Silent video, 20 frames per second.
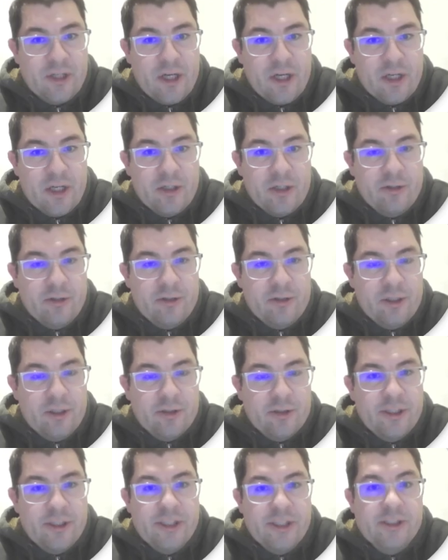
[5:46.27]
You
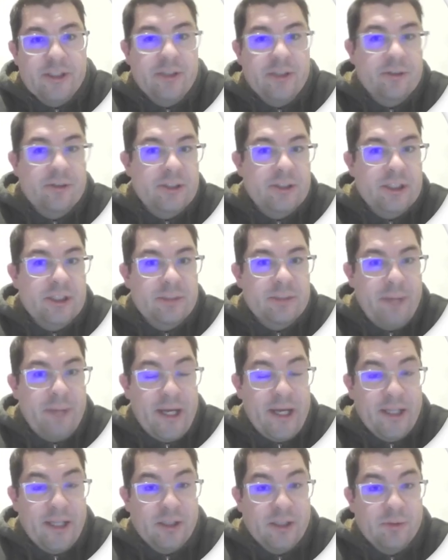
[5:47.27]
don't need to use this
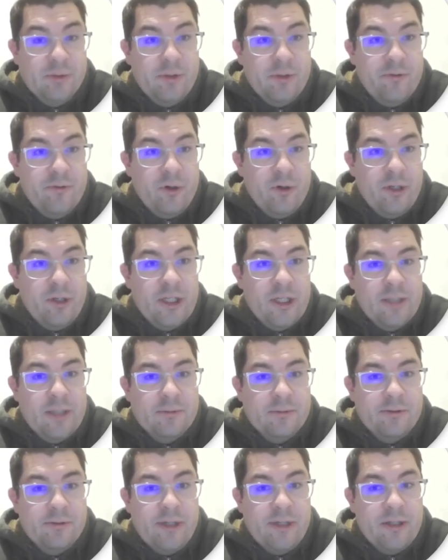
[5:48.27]
page when voting
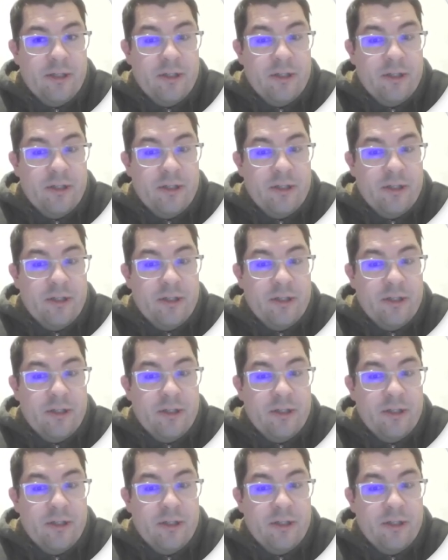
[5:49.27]
comes around.